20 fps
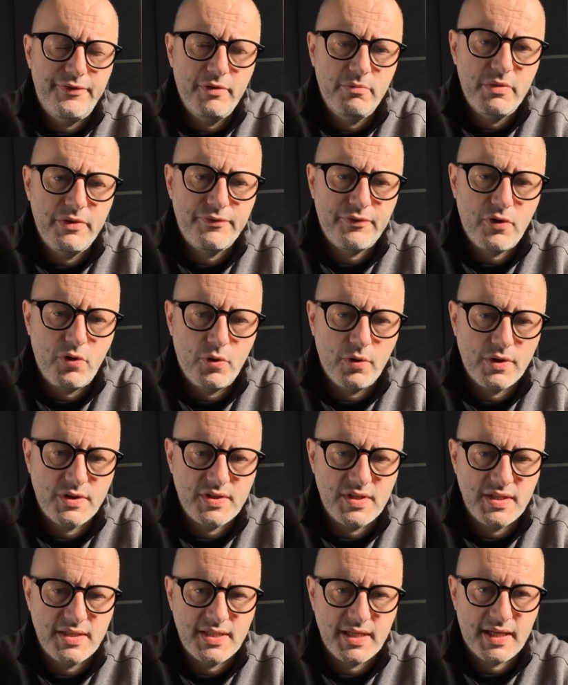of course,
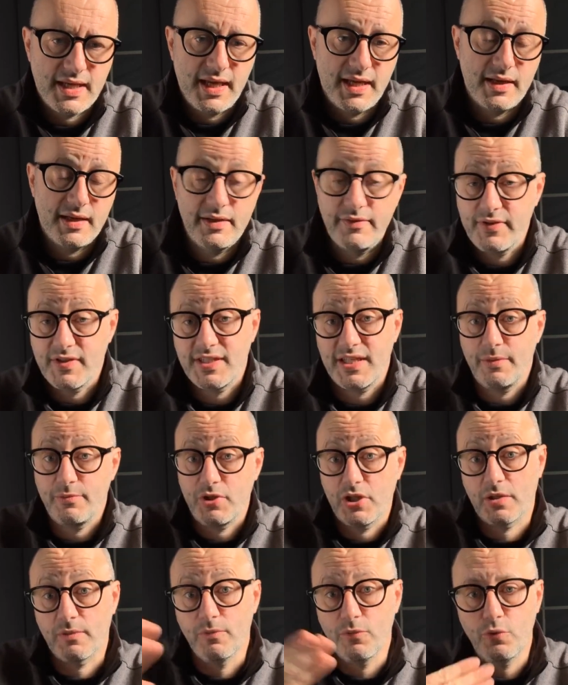it's again, if a subject
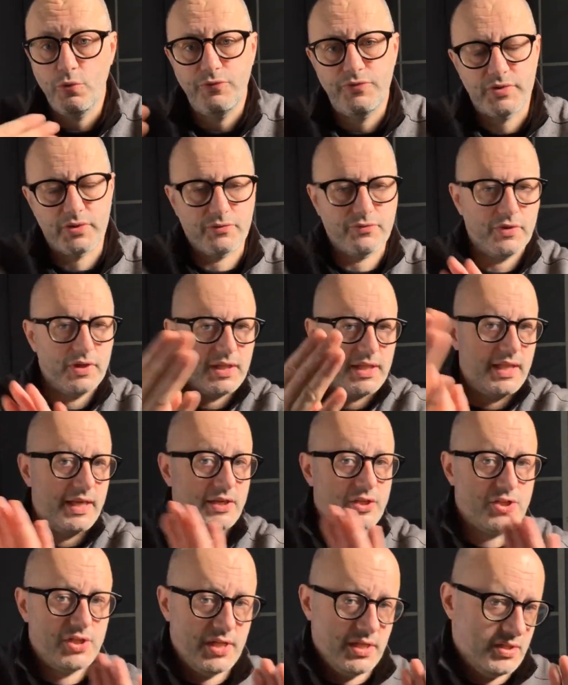moves, the front light
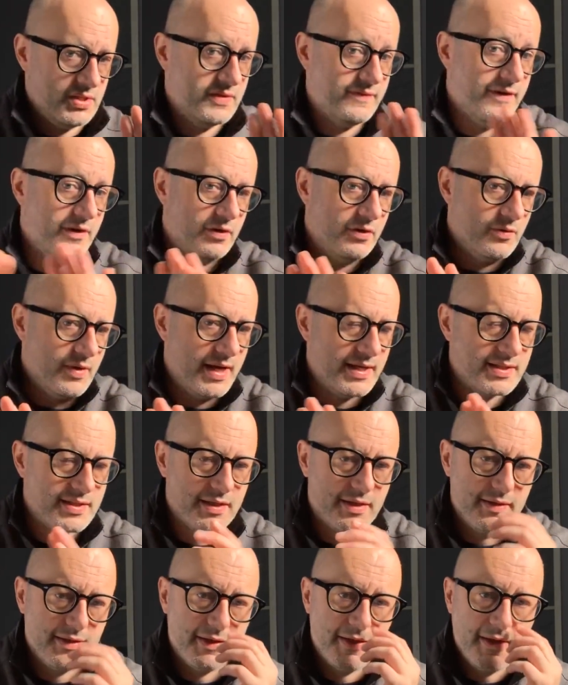changes very
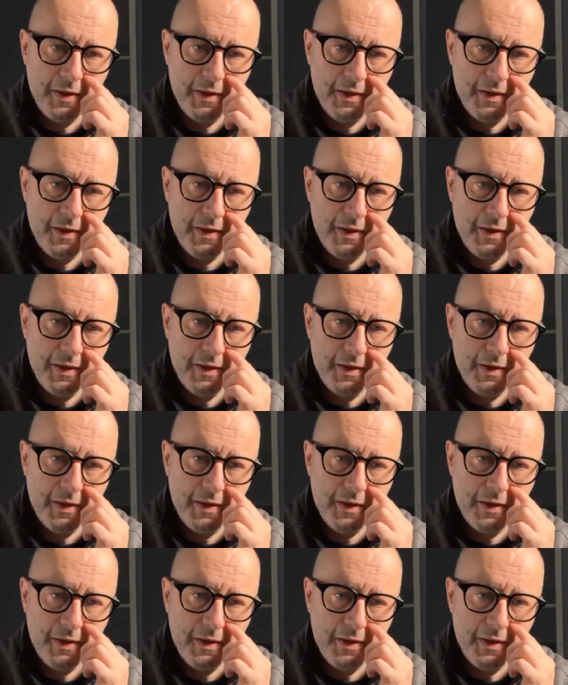drastically.